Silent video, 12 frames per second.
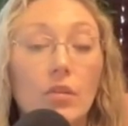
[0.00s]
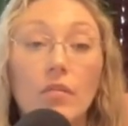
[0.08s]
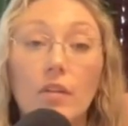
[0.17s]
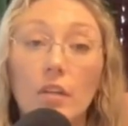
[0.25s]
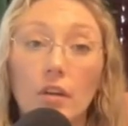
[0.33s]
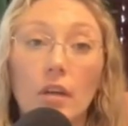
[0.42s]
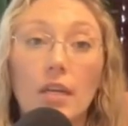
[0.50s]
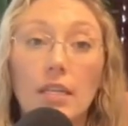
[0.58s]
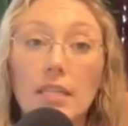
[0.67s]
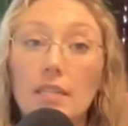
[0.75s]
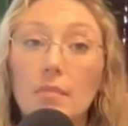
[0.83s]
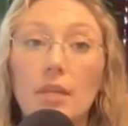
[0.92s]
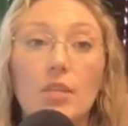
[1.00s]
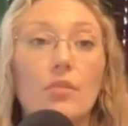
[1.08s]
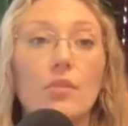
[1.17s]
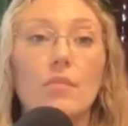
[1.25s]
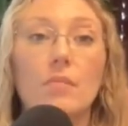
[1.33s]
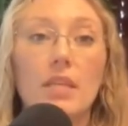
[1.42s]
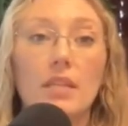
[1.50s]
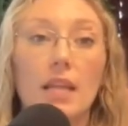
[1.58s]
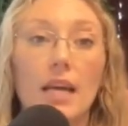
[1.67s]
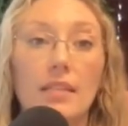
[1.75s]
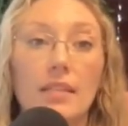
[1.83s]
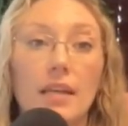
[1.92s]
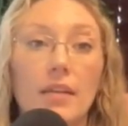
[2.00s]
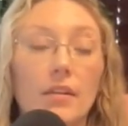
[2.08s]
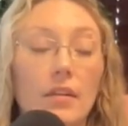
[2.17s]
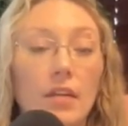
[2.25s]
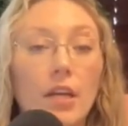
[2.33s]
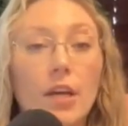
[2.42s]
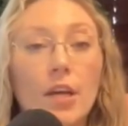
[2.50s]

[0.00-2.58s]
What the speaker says: over, and you're going to need to make sure you meet that standard.